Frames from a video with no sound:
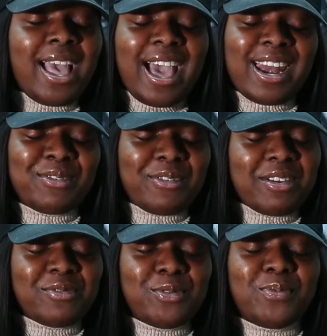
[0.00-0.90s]
And I'm
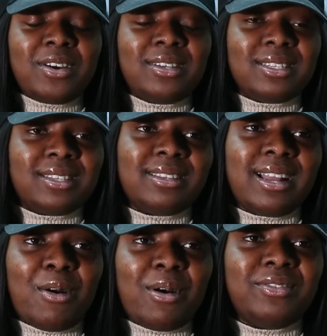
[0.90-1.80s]
grateful because
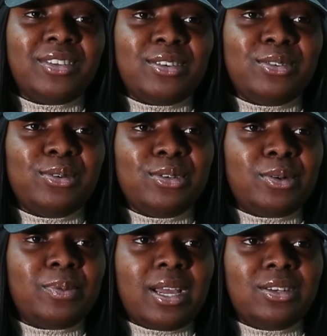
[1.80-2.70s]
now I've do the
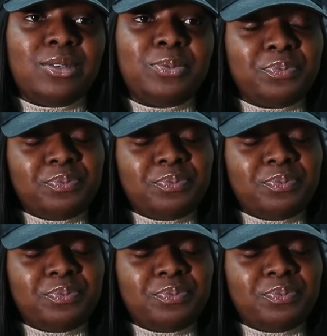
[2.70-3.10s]
job that I do.